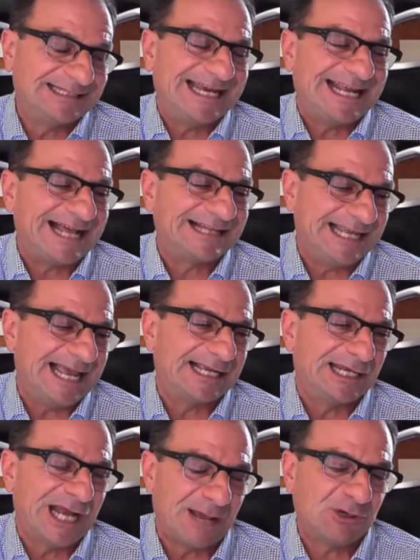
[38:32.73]
take out the
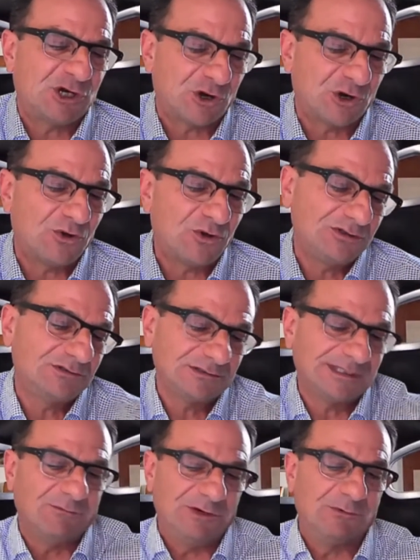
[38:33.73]
economic hurdle
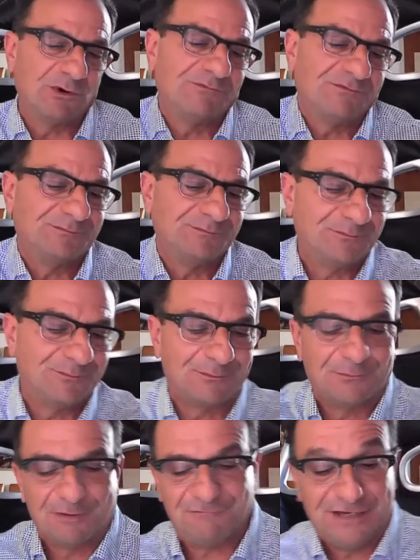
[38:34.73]
that we were
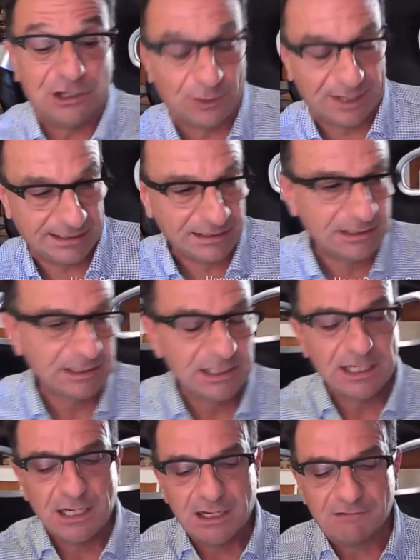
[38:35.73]
fearing
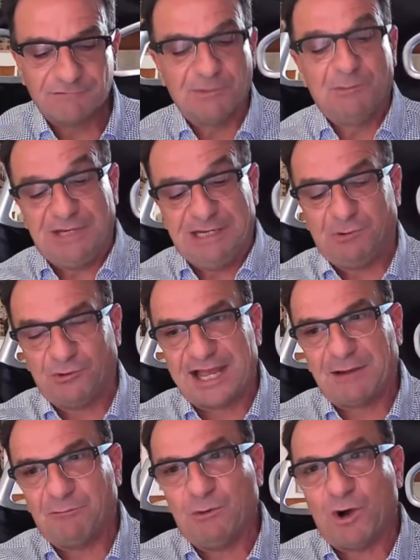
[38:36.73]
from the people
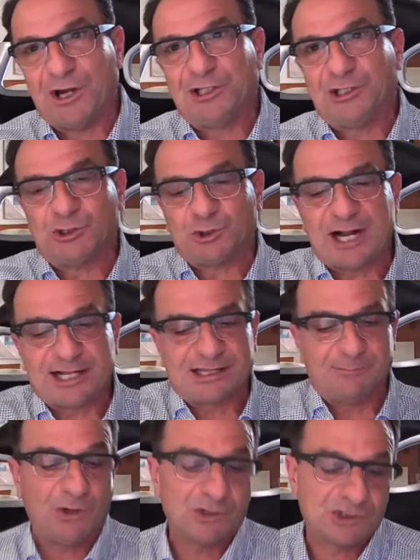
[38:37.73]
that we wanted to attract
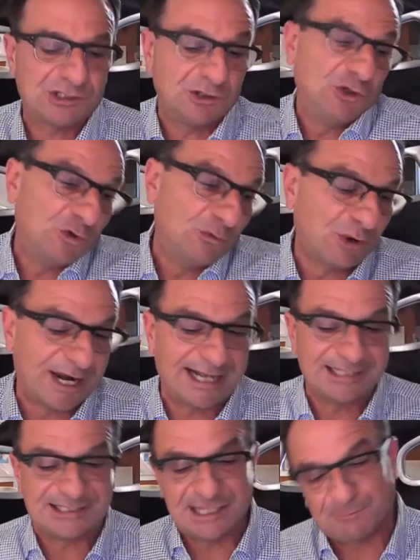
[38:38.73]
the most, the new
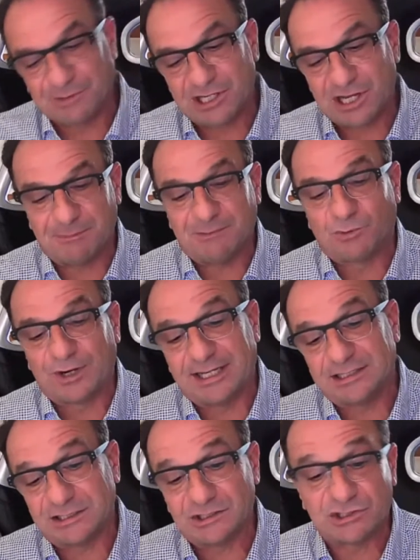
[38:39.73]
brands, the up and coming
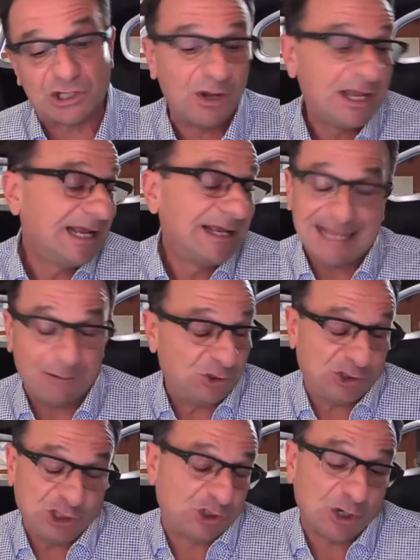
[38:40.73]
brands. And so that
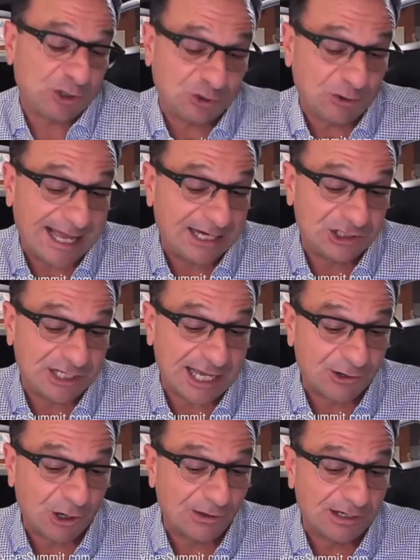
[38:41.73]
was just our strategy.
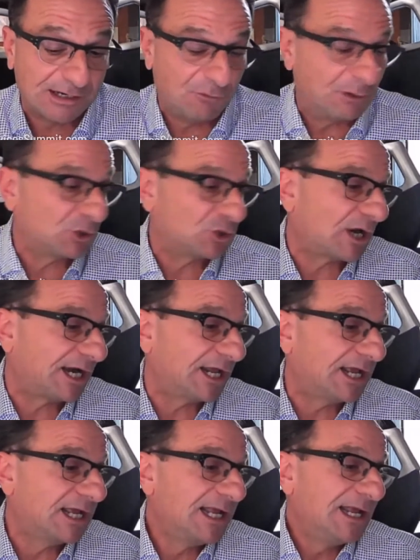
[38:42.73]
I don't know that if we were trying
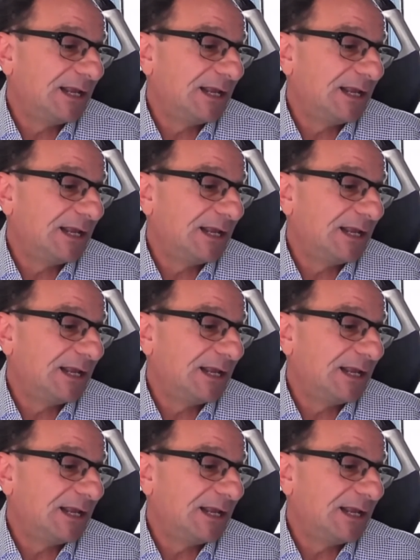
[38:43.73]
to